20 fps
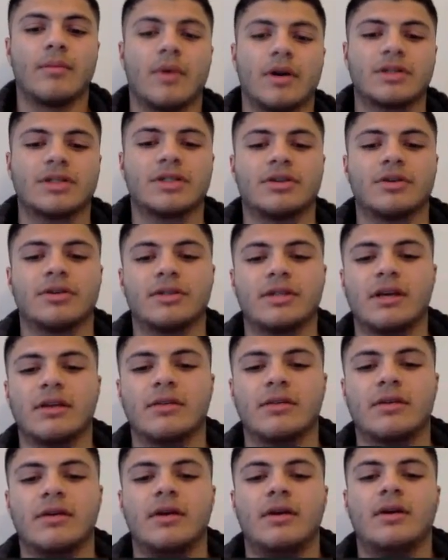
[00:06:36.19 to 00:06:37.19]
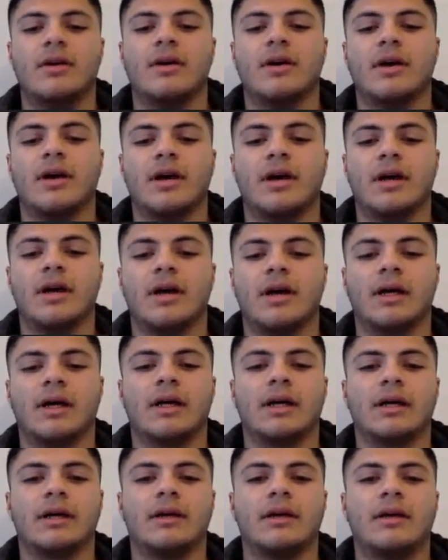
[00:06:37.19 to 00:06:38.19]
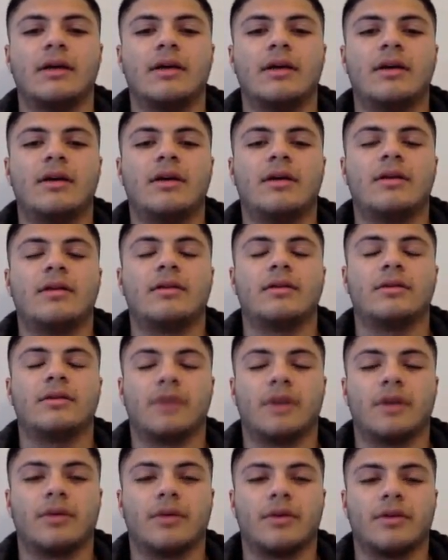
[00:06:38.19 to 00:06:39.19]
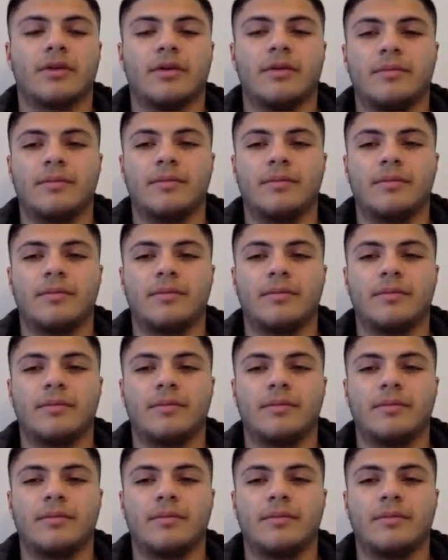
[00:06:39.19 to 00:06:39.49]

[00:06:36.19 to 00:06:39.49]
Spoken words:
March 13th, 2023.